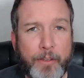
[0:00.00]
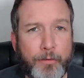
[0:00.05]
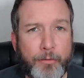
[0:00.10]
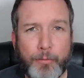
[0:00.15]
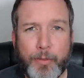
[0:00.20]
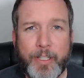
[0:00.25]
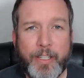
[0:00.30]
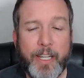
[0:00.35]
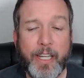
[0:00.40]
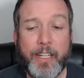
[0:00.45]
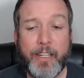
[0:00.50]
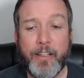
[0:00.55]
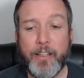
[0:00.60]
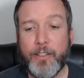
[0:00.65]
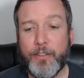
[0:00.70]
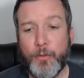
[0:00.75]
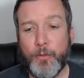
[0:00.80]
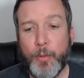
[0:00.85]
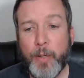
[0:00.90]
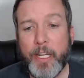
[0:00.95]
ridiculous
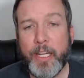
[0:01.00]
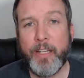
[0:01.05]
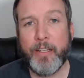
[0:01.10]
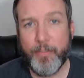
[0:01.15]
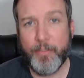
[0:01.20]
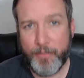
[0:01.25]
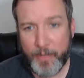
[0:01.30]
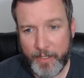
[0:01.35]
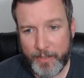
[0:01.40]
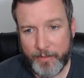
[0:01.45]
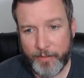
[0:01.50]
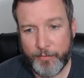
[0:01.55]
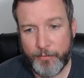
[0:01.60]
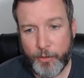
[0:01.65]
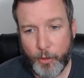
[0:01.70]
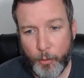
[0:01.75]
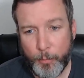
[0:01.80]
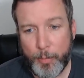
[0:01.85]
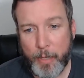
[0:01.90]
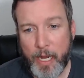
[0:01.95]
tweet in defense of
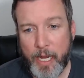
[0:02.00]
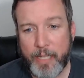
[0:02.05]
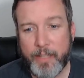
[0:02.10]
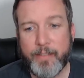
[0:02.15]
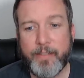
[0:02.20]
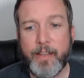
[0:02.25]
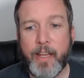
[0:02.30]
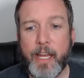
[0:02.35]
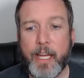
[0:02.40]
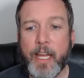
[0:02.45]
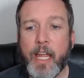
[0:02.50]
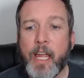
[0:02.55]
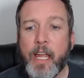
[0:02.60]
Joe Biden saying,